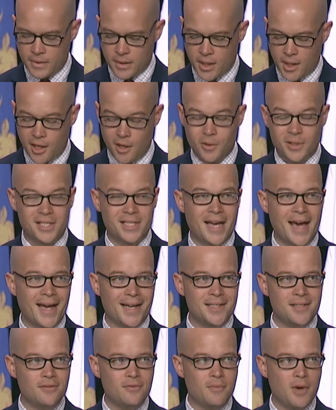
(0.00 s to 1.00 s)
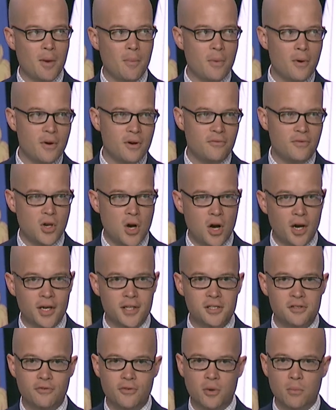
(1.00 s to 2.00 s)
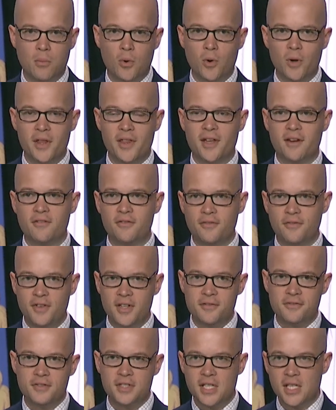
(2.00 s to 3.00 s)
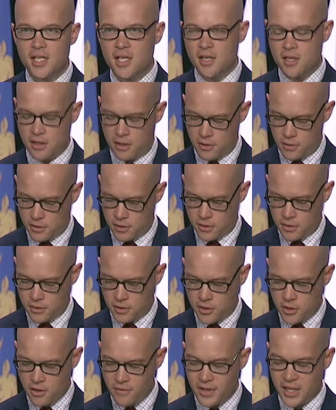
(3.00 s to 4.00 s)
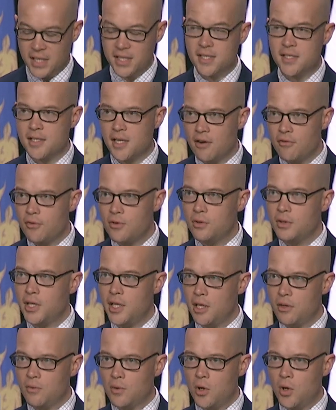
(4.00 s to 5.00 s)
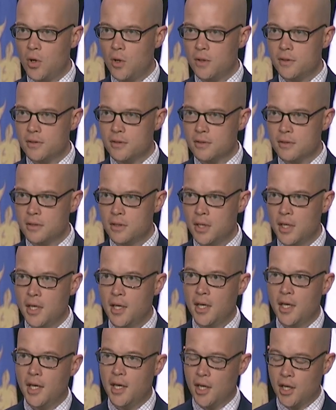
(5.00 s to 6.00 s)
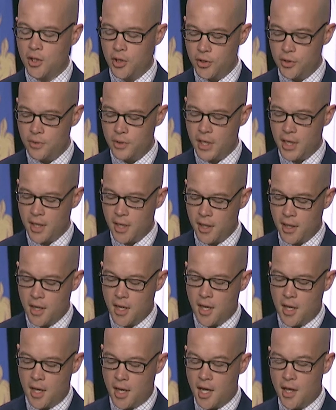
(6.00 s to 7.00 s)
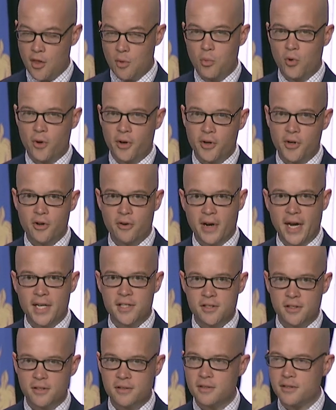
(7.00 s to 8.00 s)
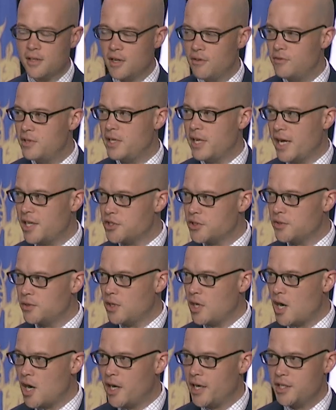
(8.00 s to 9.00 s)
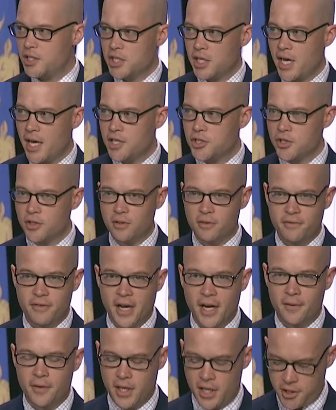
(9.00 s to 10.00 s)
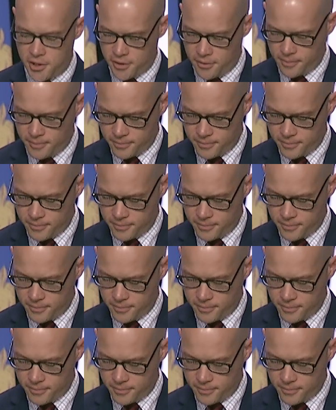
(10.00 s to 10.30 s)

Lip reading: He was an active member of NGAUS for more than 50 years, serving in several key roles, including on the board of directors of the National Guard Educational Foundation.